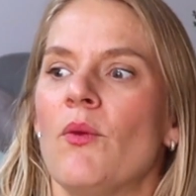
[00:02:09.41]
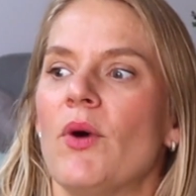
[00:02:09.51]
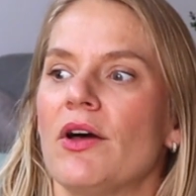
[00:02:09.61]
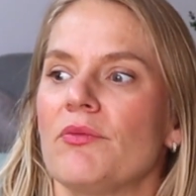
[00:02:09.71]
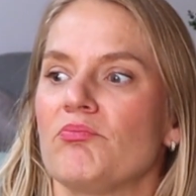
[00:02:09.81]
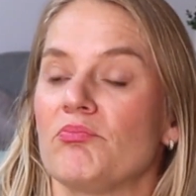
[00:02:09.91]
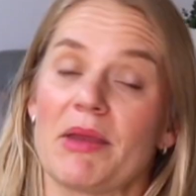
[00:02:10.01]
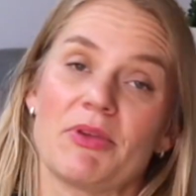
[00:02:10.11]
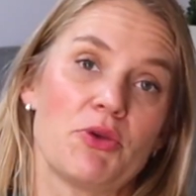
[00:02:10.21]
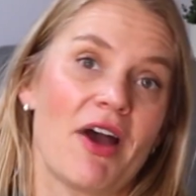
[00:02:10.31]
Well,
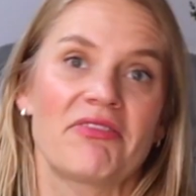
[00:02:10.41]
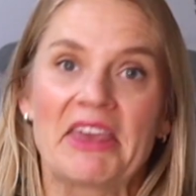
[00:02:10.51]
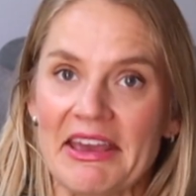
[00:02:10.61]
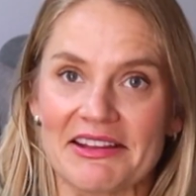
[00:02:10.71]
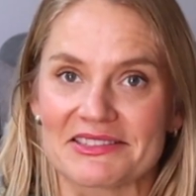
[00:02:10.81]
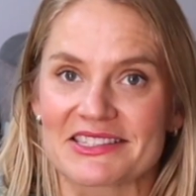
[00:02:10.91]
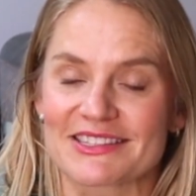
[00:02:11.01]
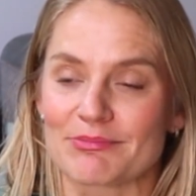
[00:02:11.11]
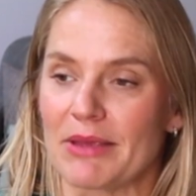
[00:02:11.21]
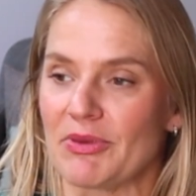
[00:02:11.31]
maybe you have
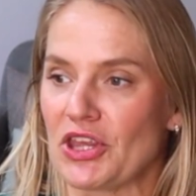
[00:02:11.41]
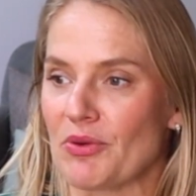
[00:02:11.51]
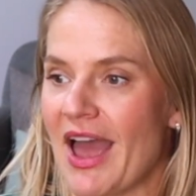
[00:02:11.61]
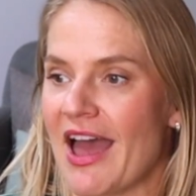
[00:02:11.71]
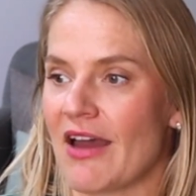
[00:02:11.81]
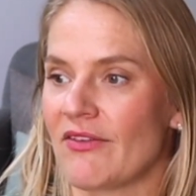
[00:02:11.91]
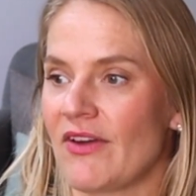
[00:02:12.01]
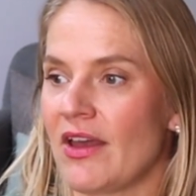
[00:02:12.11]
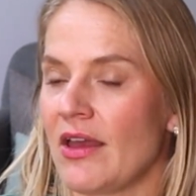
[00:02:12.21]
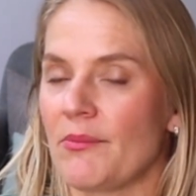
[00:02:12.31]
kids, maybe you have